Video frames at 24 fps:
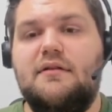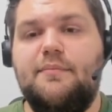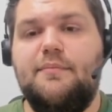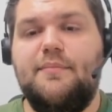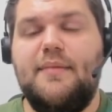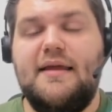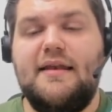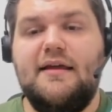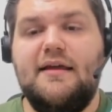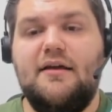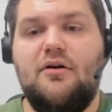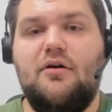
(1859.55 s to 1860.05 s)

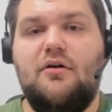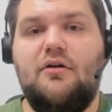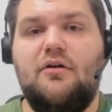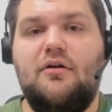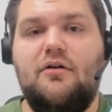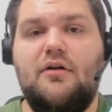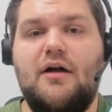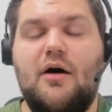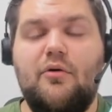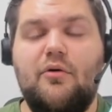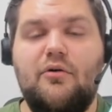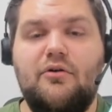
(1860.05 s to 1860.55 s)
depending
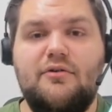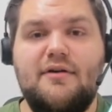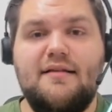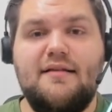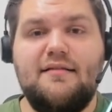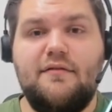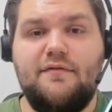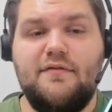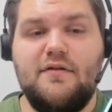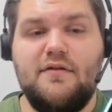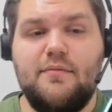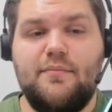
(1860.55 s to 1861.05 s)
on how
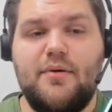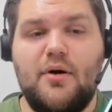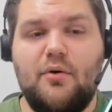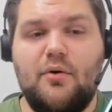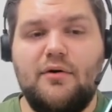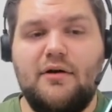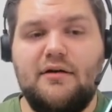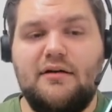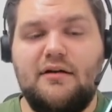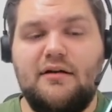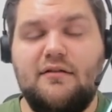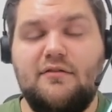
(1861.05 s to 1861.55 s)
aggressive the
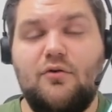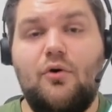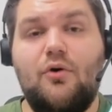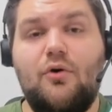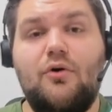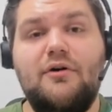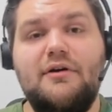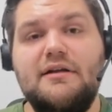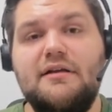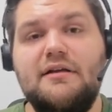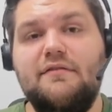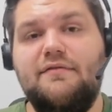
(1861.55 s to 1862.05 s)
opponent is,
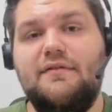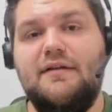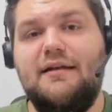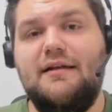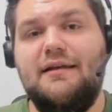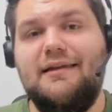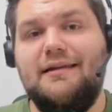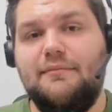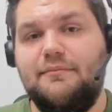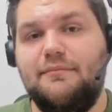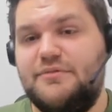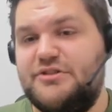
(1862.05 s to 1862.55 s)
or
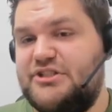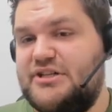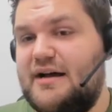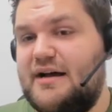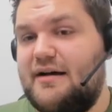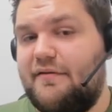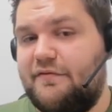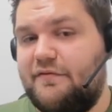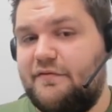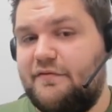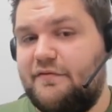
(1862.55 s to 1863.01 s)
even limp shove,